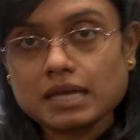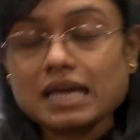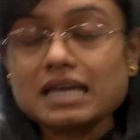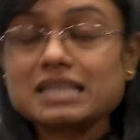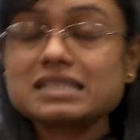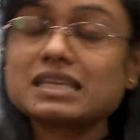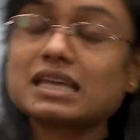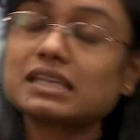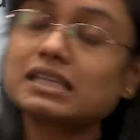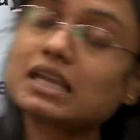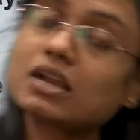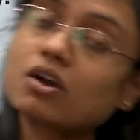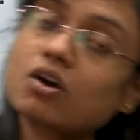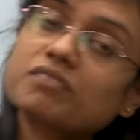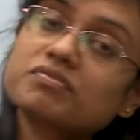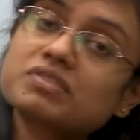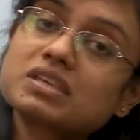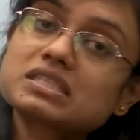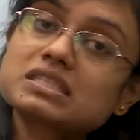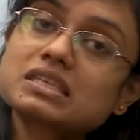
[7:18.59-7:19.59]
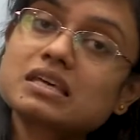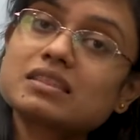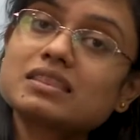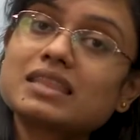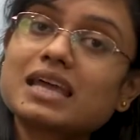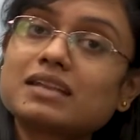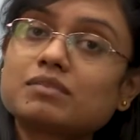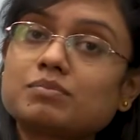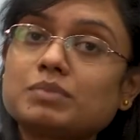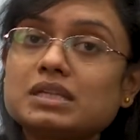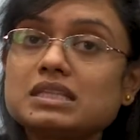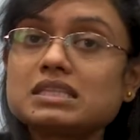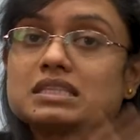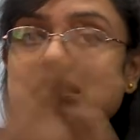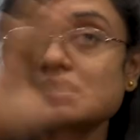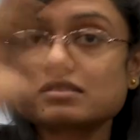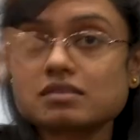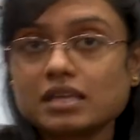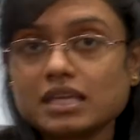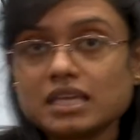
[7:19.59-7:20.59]
Setting of the sun, that
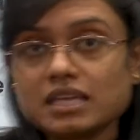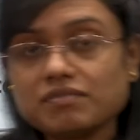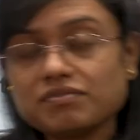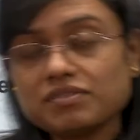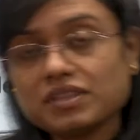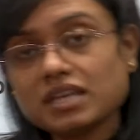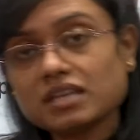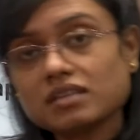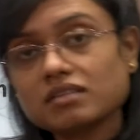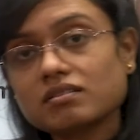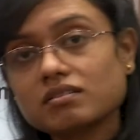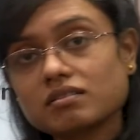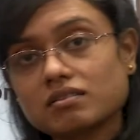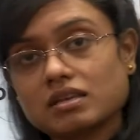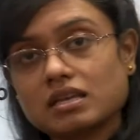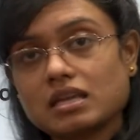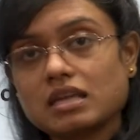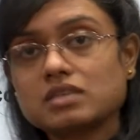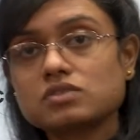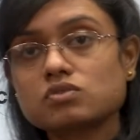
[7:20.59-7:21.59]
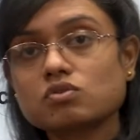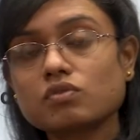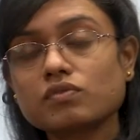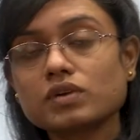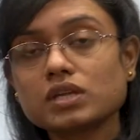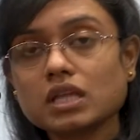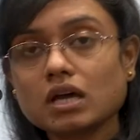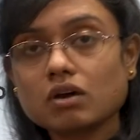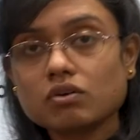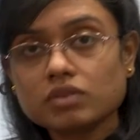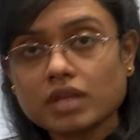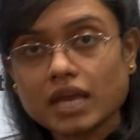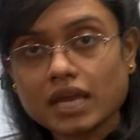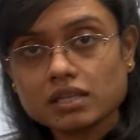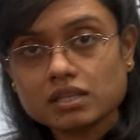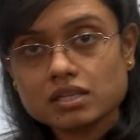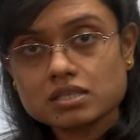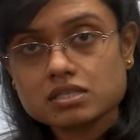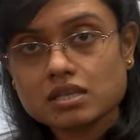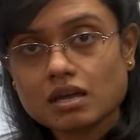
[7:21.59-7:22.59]
means evening is over now,
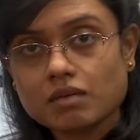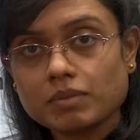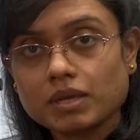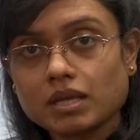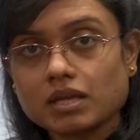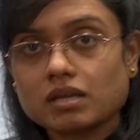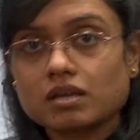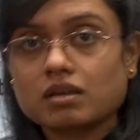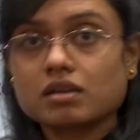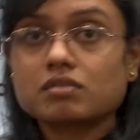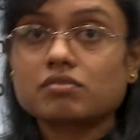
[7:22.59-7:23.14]
night is coming.